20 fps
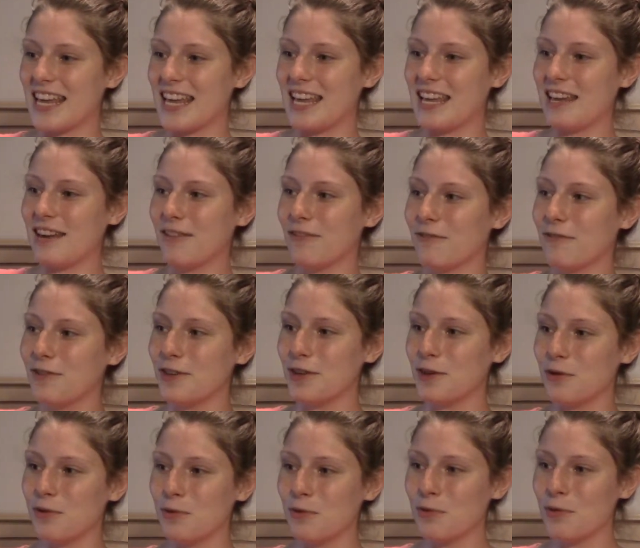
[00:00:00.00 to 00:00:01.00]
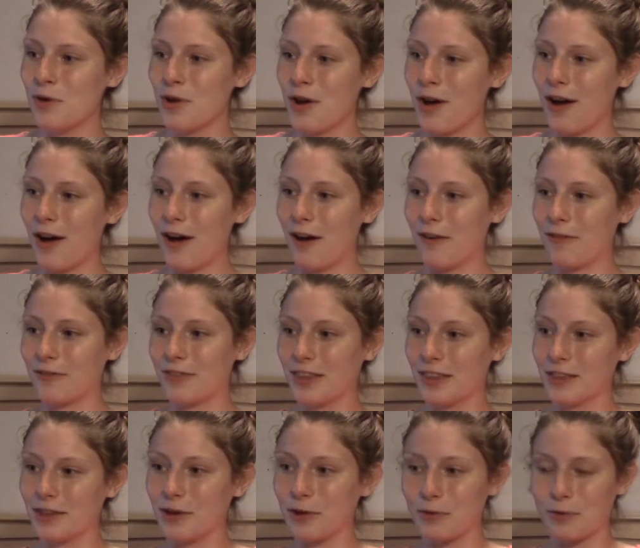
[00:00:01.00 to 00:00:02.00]
in view of the
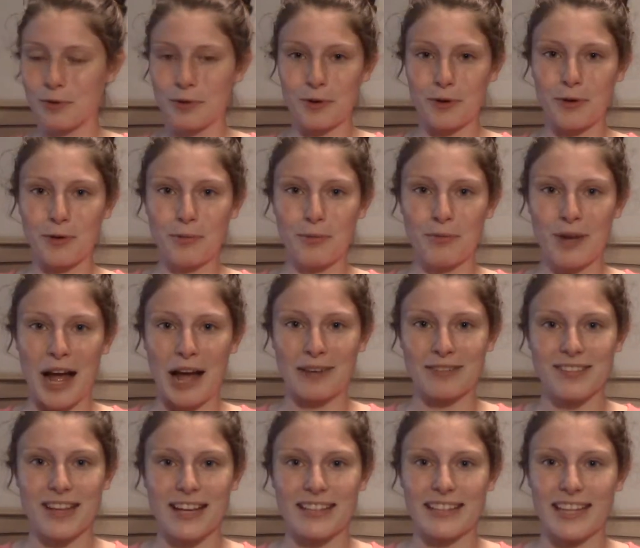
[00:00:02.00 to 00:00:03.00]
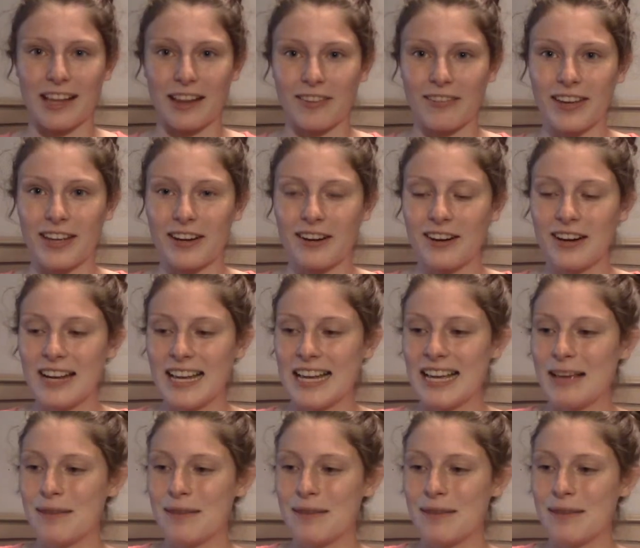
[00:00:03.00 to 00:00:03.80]
little room outside the elevator,